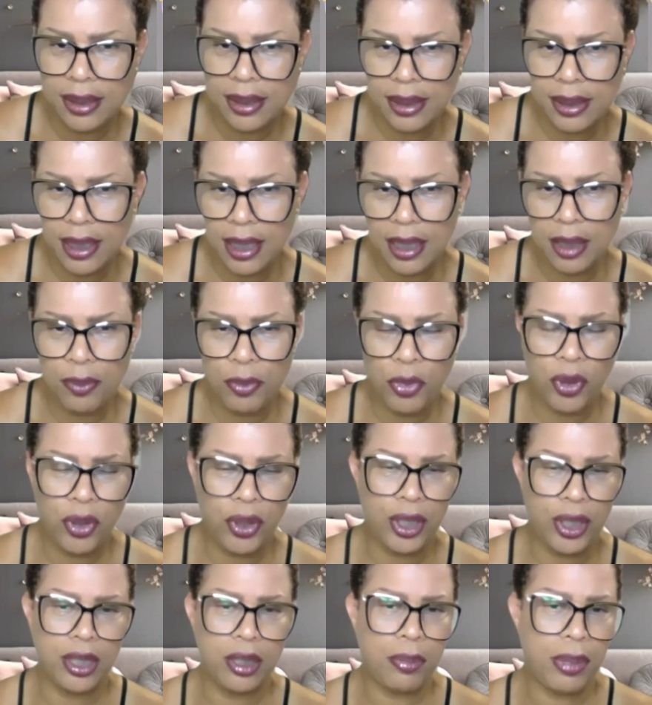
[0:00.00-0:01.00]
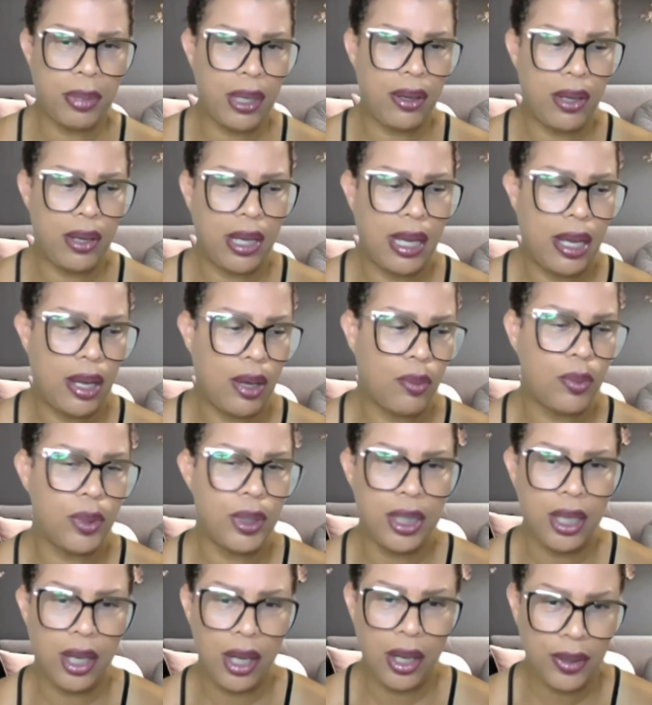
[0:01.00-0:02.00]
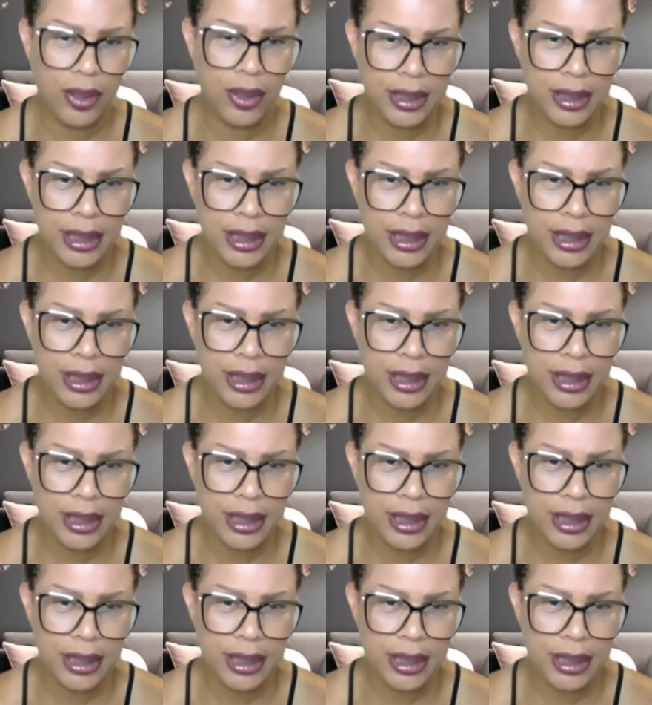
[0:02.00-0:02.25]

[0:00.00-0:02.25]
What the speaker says: is telling Morgan about how when her